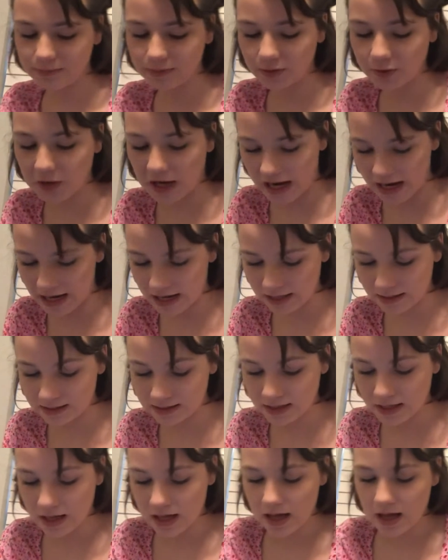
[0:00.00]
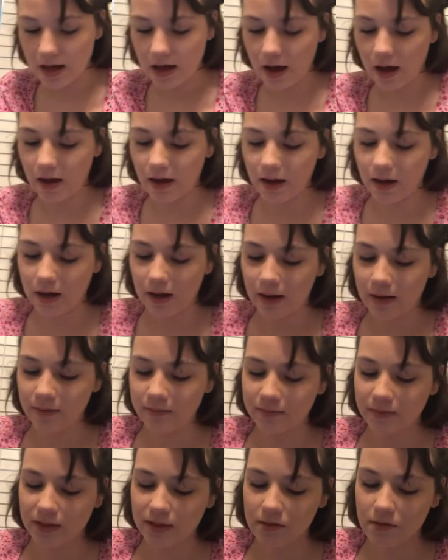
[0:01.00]
blue eyes.
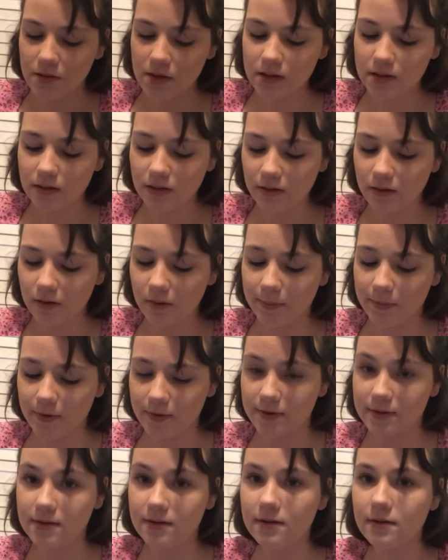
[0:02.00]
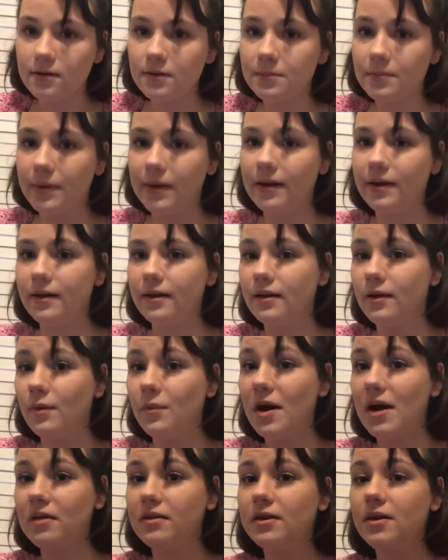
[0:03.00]
Um, this one's a little personal, but a
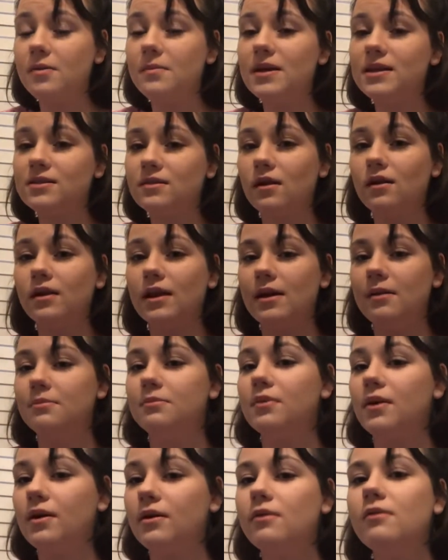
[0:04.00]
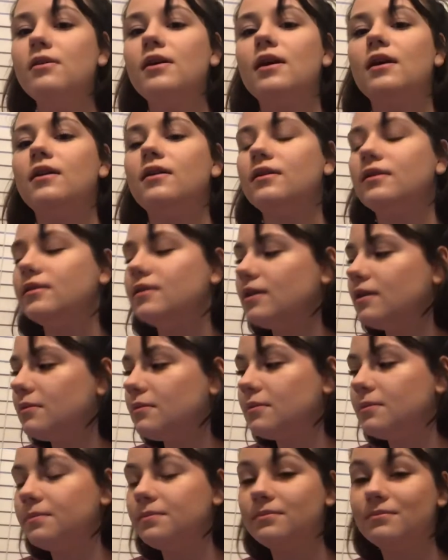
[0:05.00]
while ago my salt lamp broke and
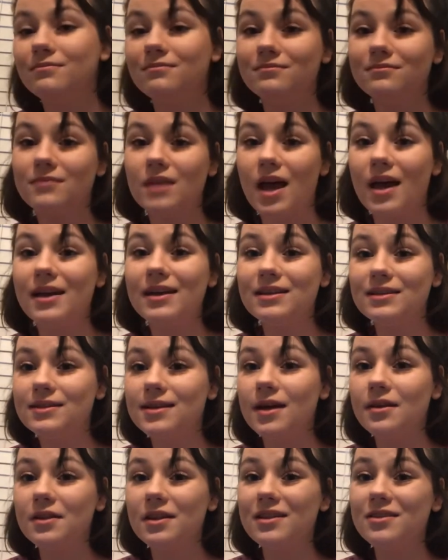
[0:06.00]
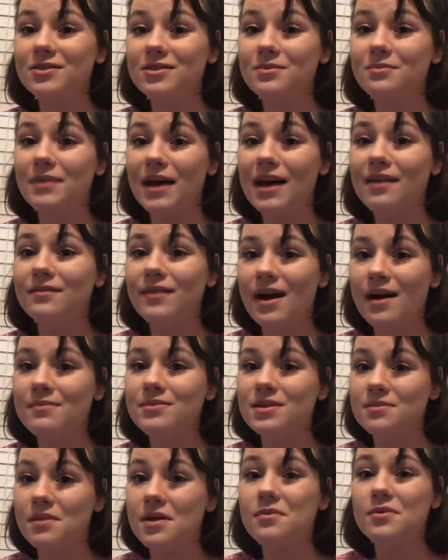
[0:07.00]
it, I can tell that there's some bad
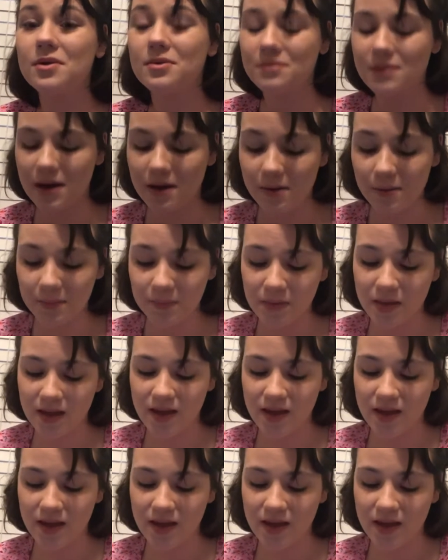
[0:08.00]
vibes in my room now.